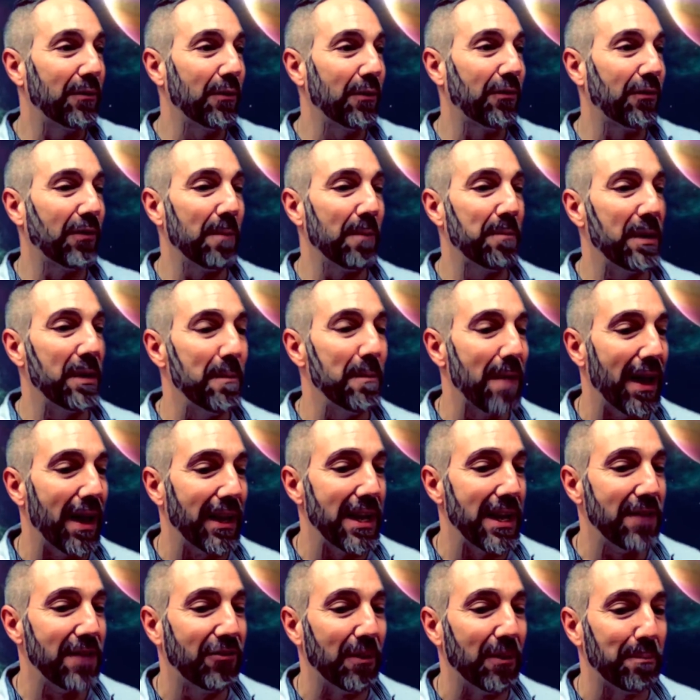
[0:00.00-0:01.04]
There's something about
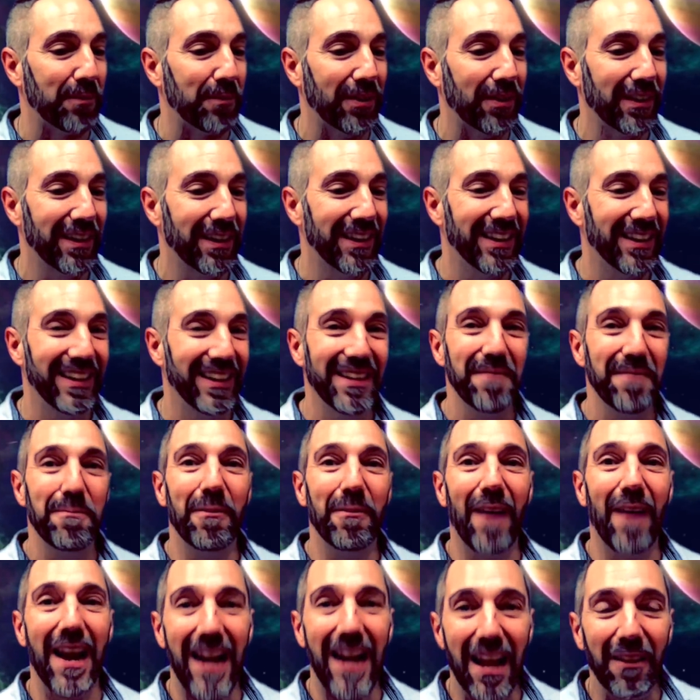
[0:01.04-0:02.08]
Egypt.
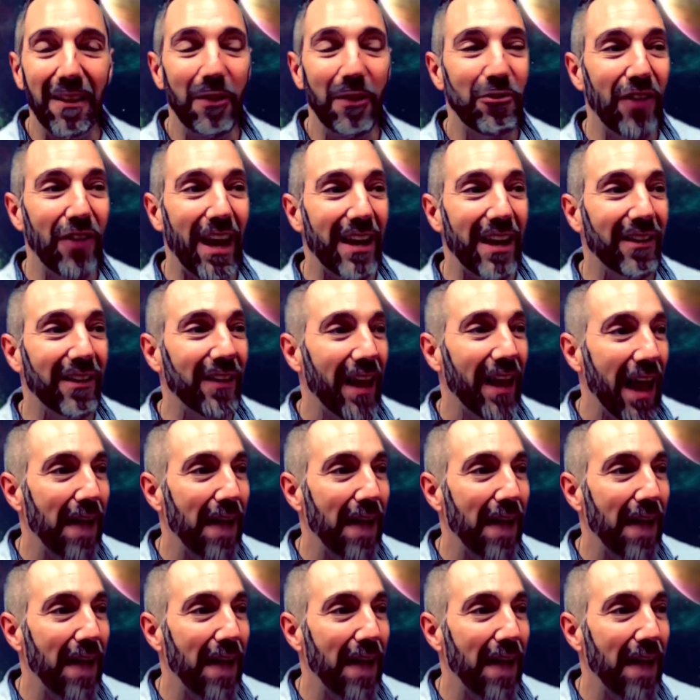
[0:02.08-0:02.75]
Right on the channel.